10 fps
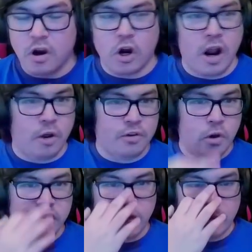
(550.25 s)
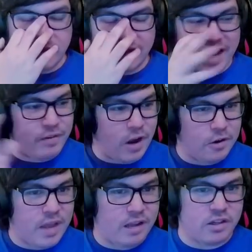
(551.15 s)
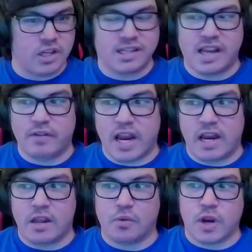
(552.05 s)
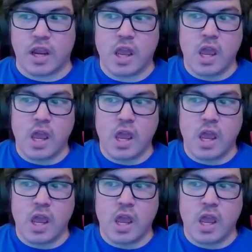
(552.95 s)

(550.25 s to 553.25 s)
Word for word: Her health goes from 700,000 to 783.